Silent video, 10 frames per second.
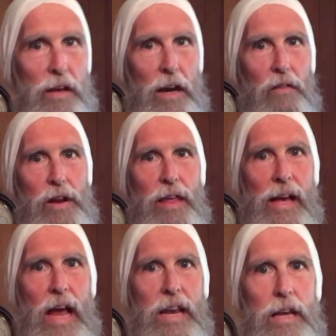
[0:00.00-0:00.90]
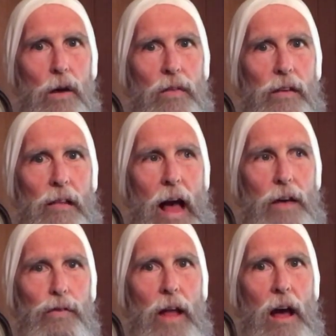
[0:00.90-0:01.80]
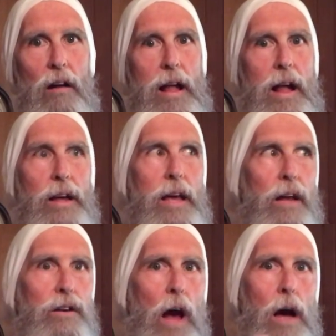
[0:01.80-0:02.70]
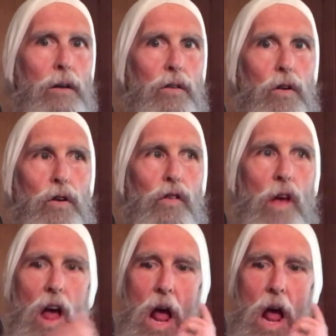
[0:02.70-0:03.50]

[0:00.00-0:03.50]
get everything I need on this lifestyle. Yet doctors,